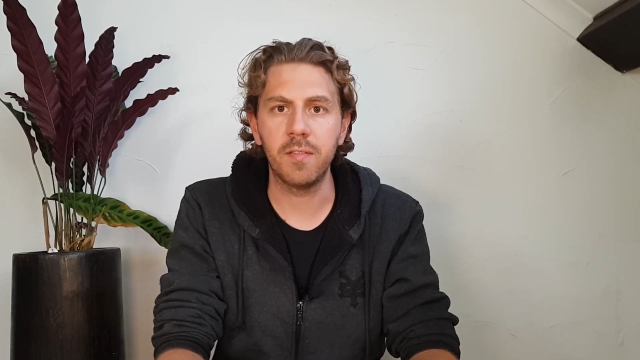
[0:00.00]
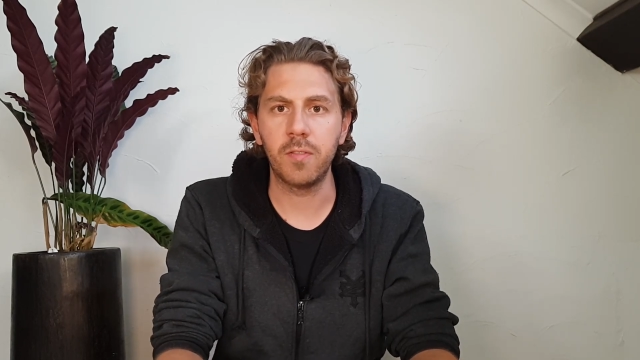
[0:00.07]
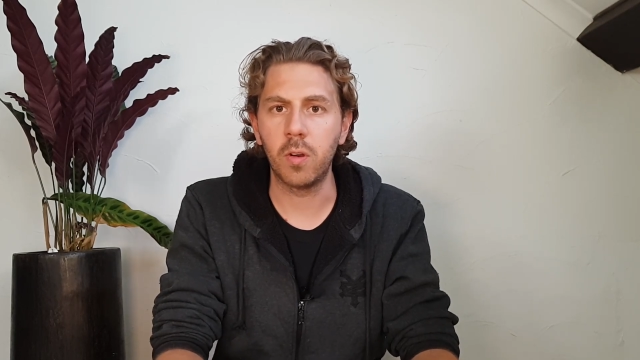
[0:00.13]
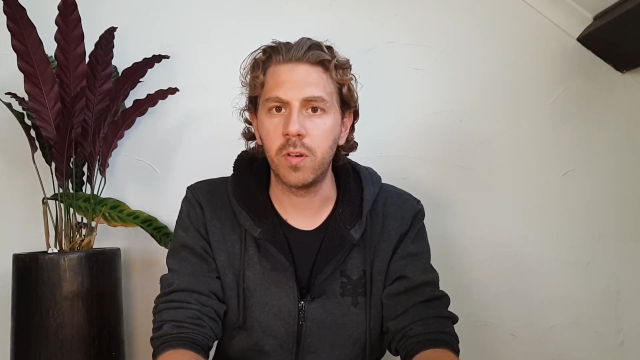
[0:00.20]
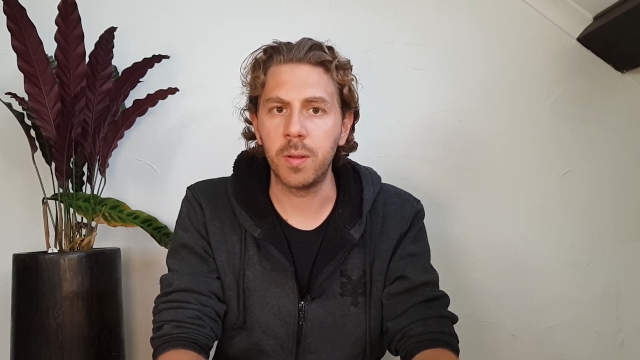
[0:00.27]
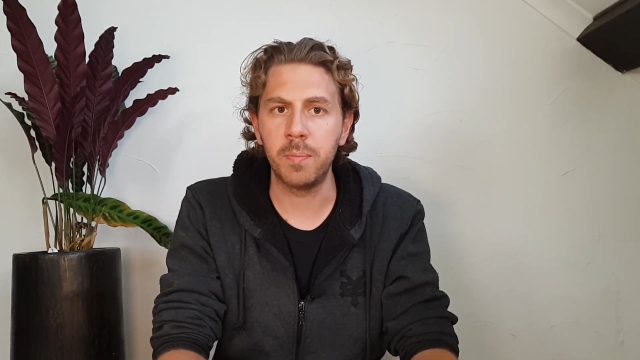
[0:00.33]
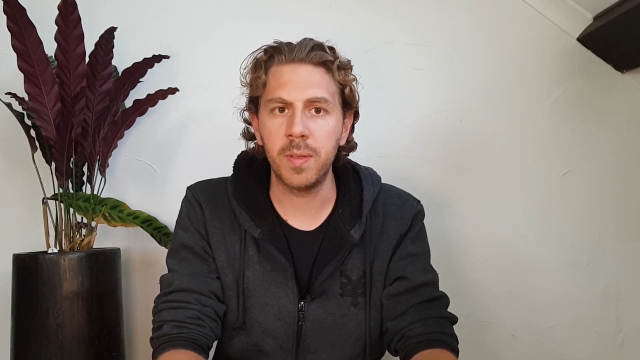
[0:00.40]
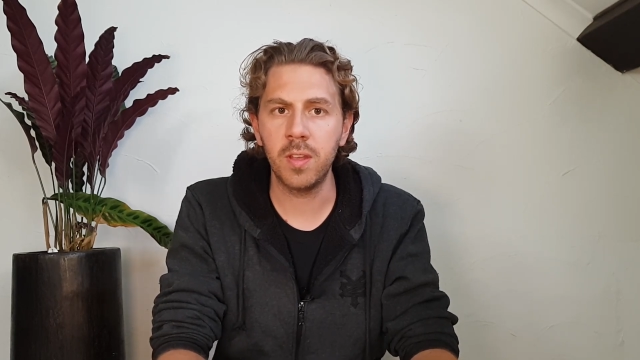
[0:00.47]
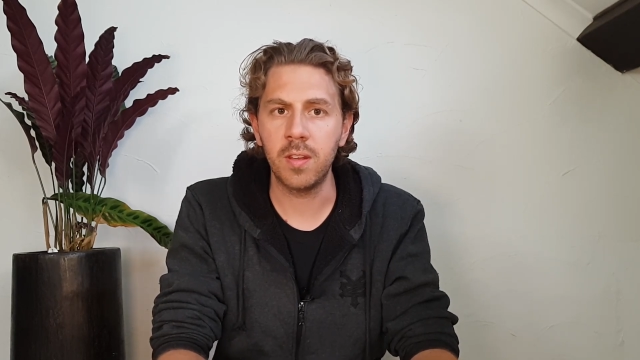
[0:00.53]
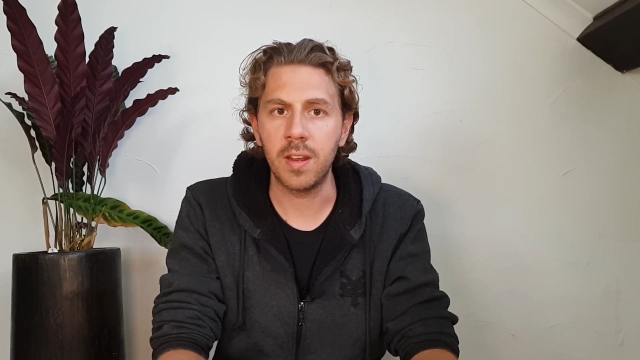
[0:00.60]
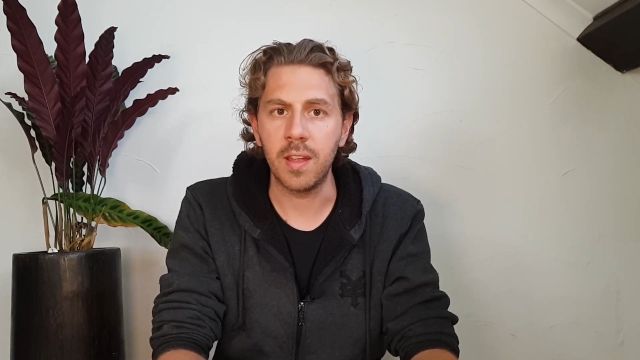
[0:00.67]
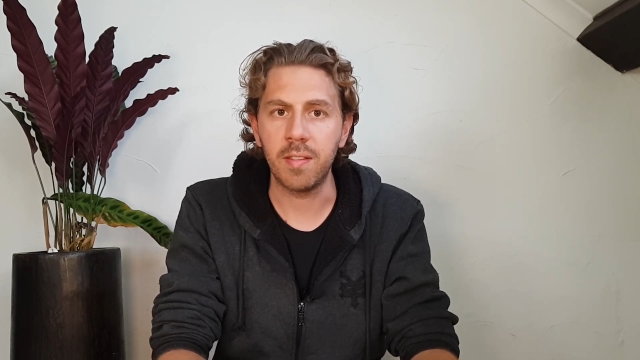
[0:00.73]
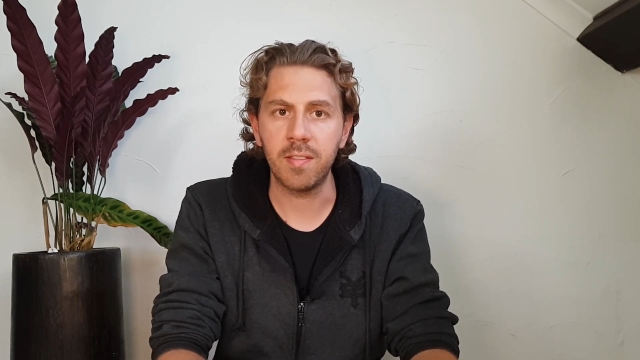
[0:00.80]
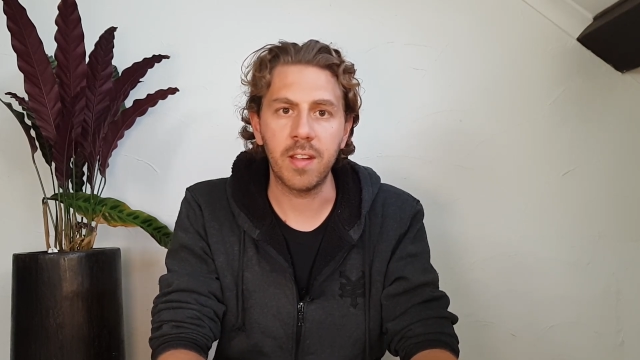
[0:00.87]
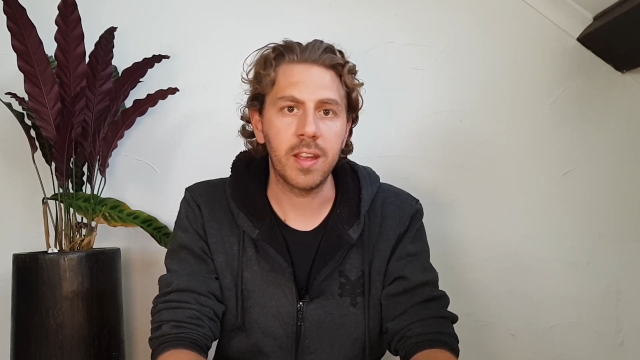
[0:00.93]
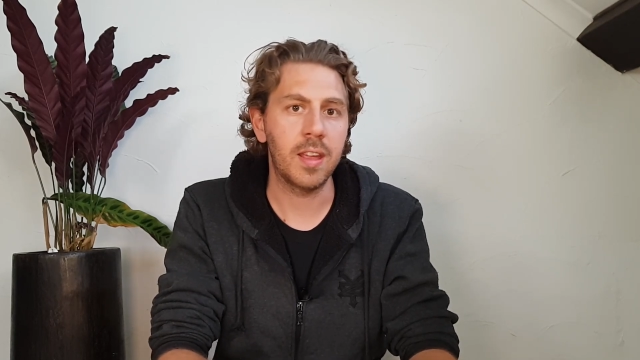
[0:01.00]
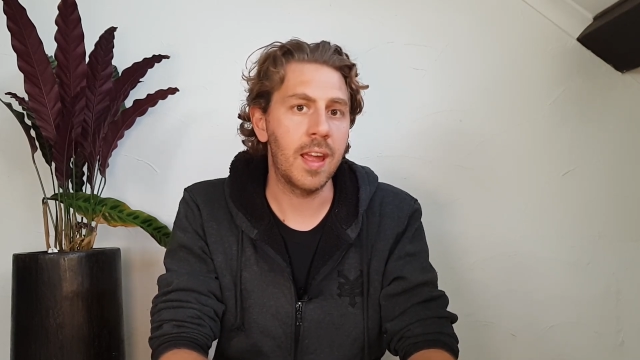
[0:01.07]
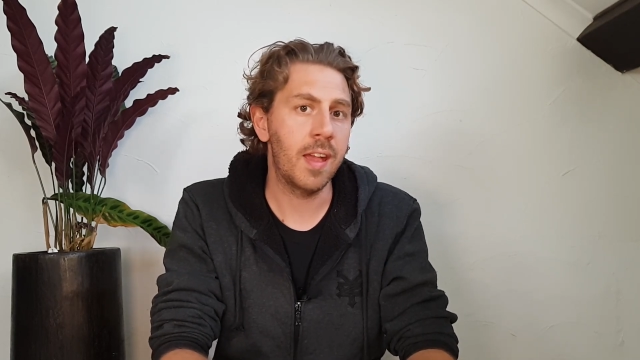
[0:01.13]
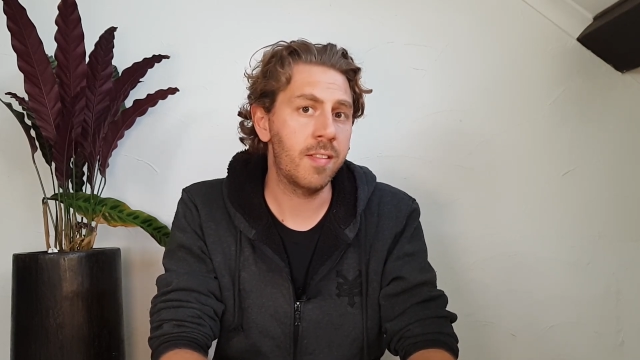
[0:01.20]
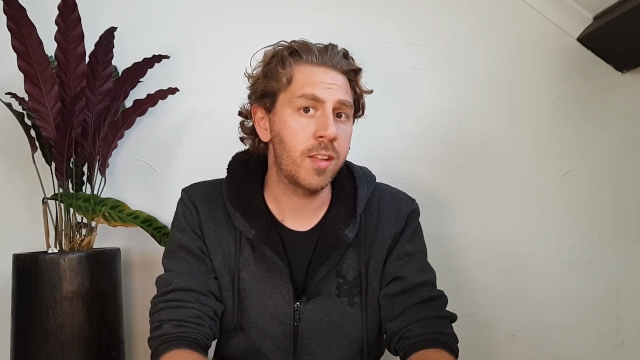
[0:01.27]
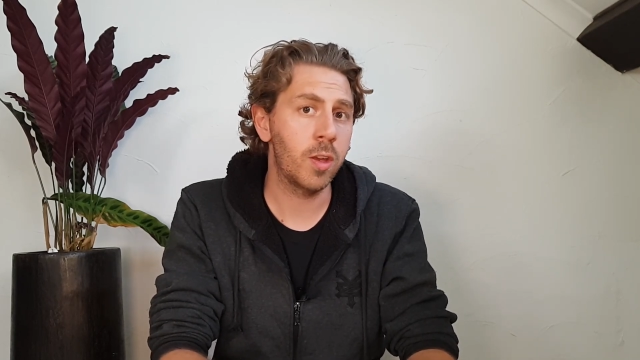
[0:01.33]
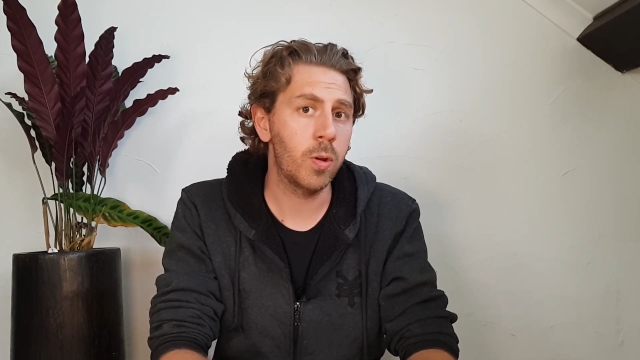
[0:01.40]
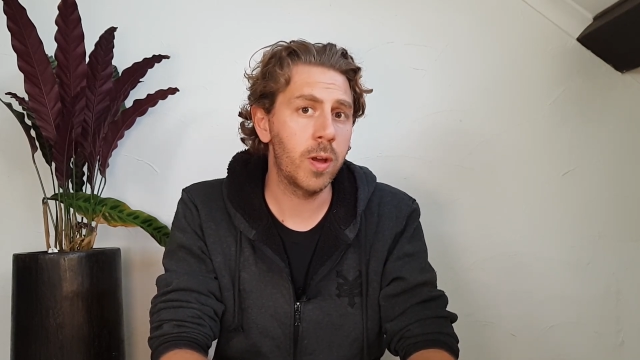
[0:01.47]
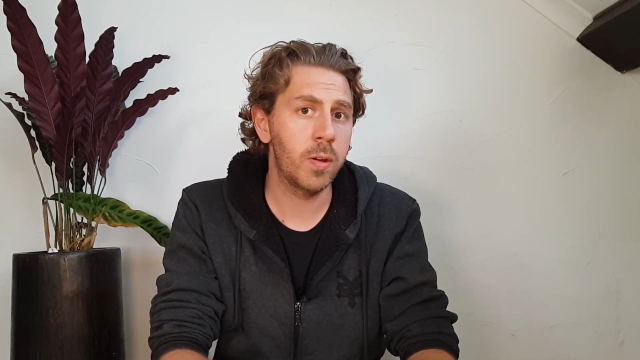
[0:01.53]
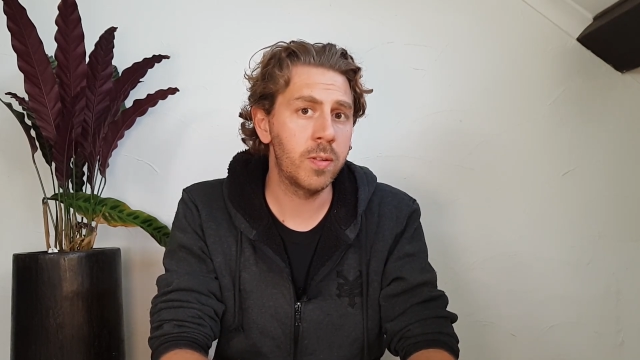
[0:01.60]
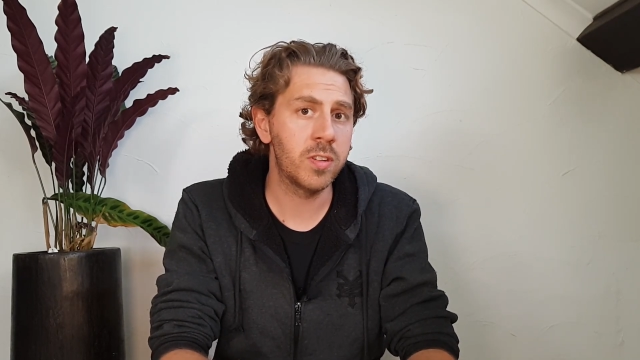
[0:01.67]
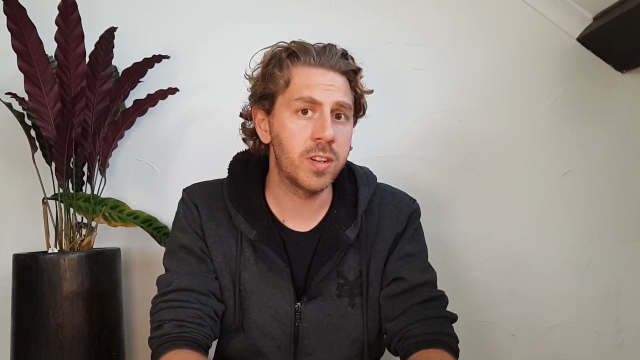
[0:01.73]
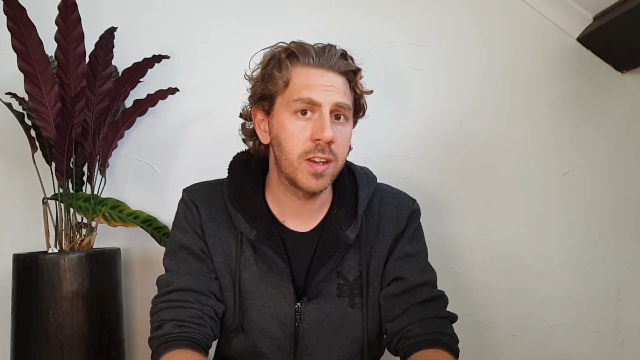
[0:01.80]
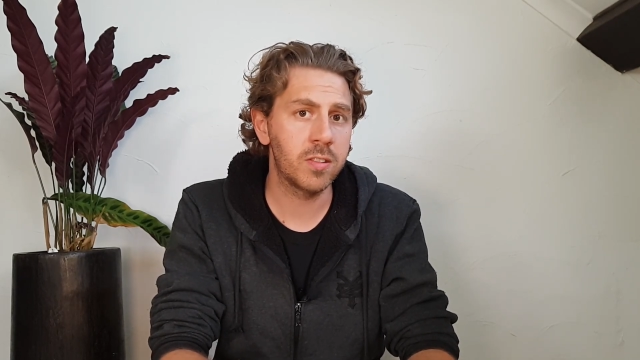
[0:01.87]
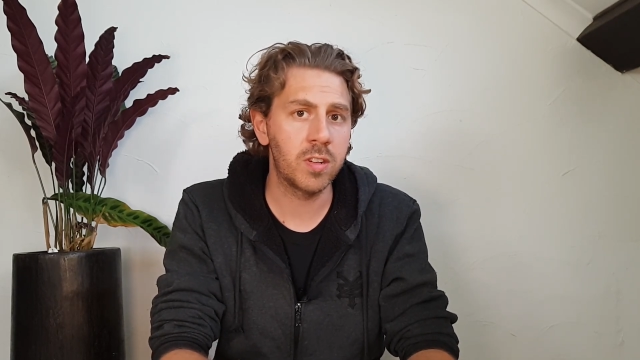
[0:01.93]
vulnerabilities like SQL
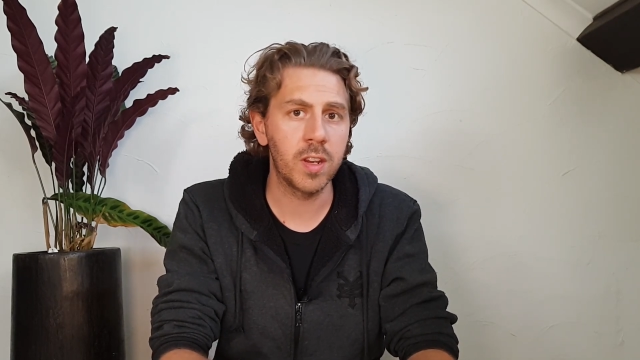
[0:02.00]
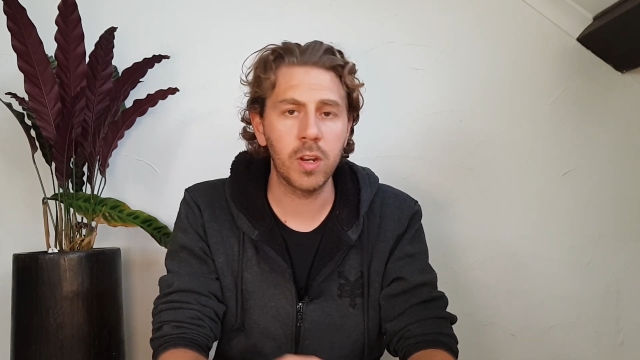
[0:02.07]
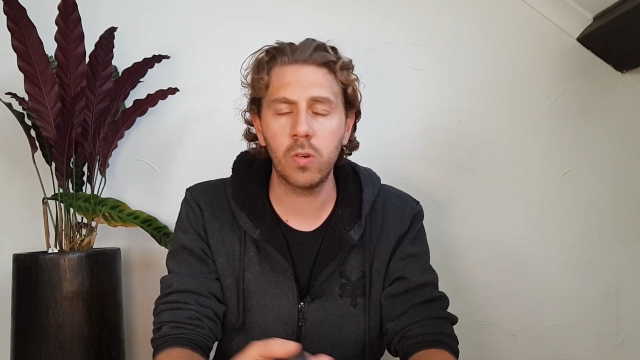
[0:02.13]
injection,